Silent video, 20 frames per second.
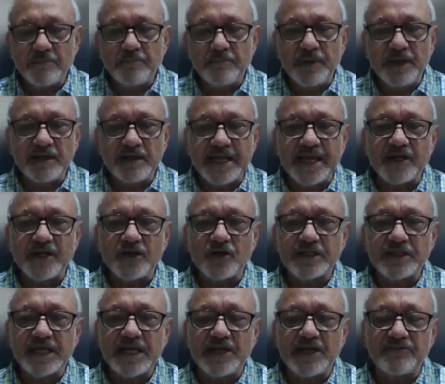I have been
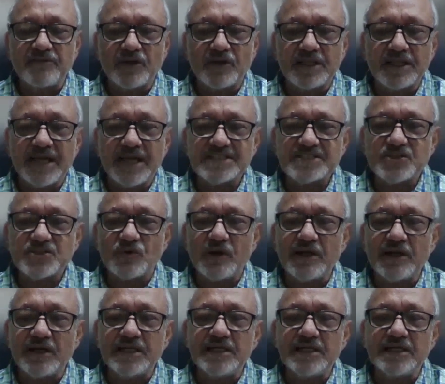trying to tell it for the last
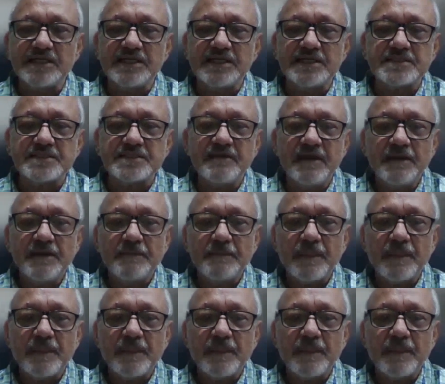20 years,